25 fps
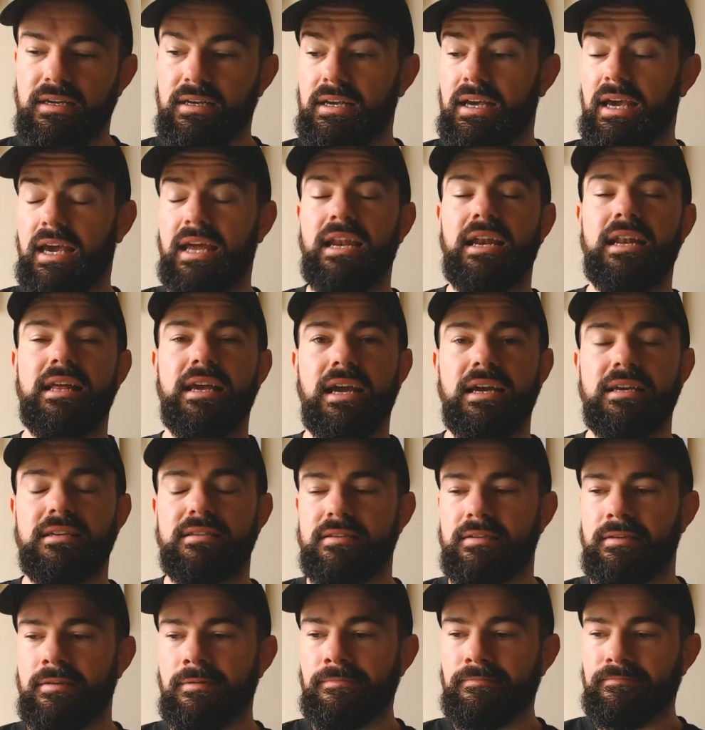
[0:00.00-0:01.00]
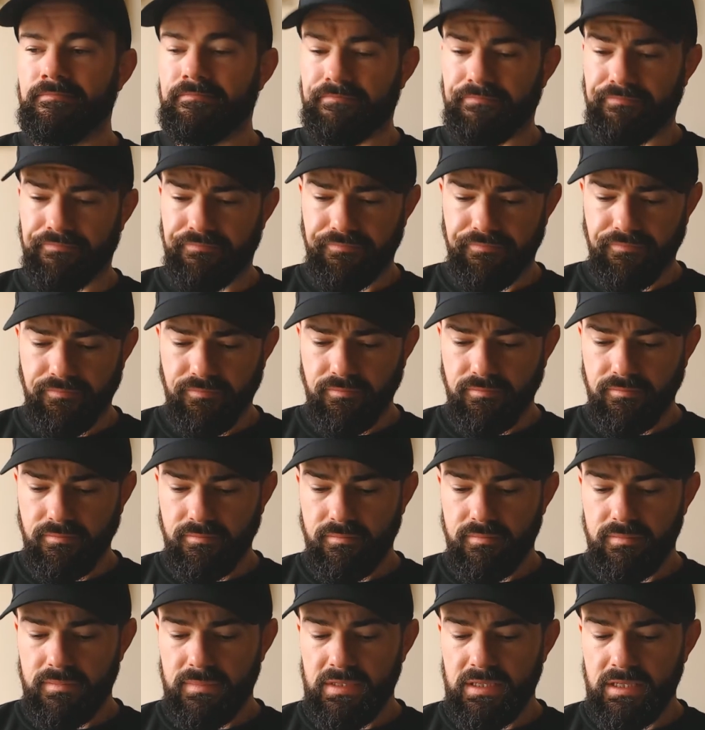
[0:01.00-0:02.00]
In any case,
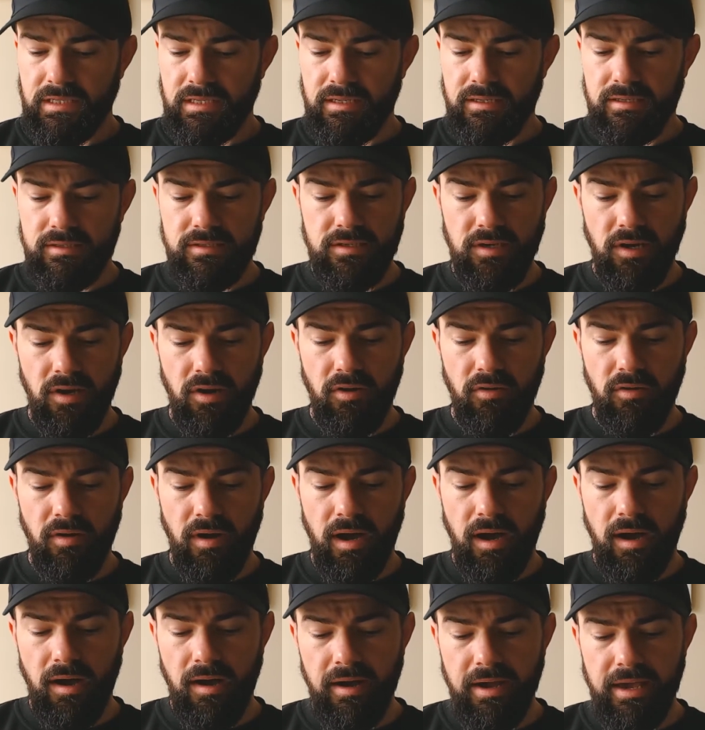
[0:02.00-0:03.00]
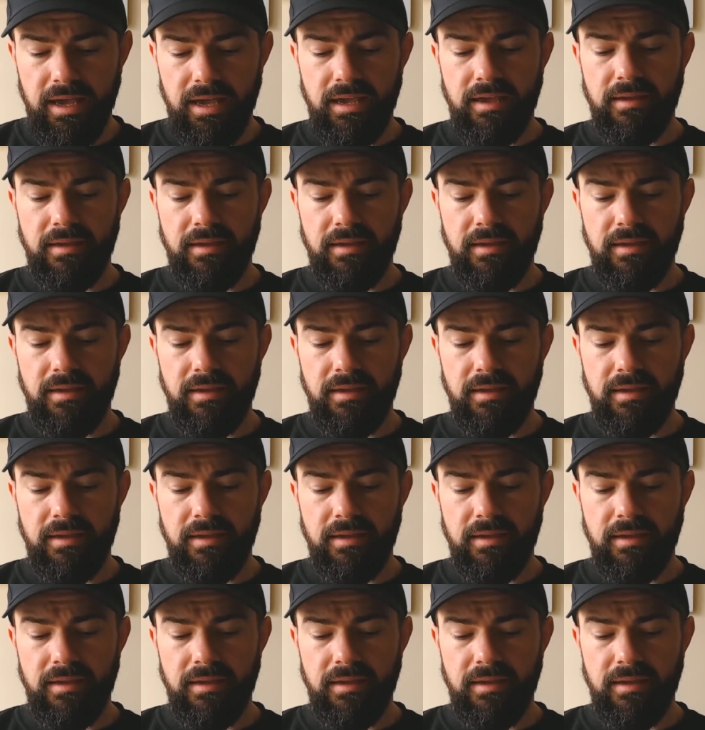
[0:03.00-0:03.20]
so I